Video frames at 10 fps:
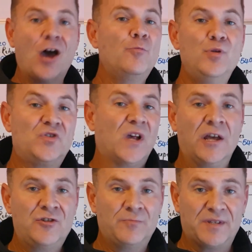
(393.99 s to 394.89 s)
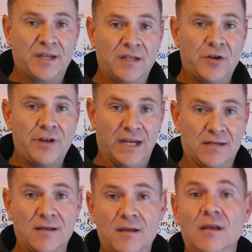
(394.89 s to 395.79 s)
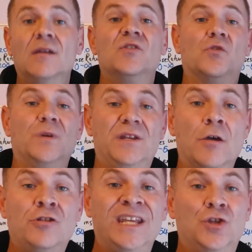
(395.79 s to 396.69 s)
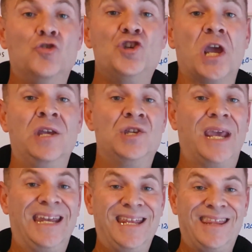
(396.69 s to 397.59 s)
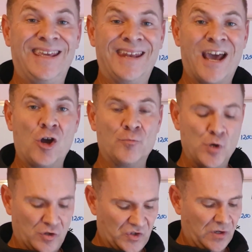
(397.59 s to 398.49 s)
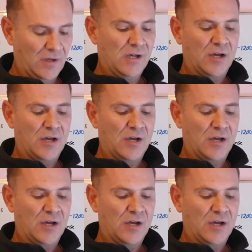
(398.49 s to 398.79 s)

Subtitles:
Our books are 100% correct, so we don't need to change anything in our books